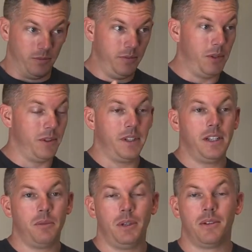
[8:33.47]
need
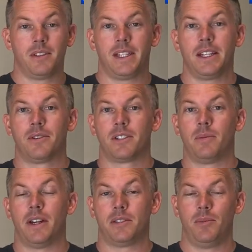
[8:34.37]
to be able to take the
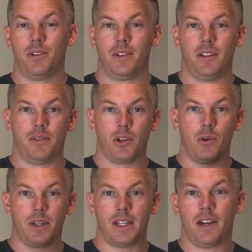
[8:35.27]
responsibility of
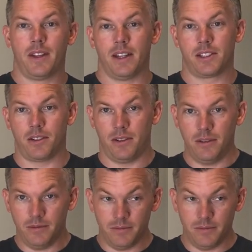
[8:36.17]
going down that. So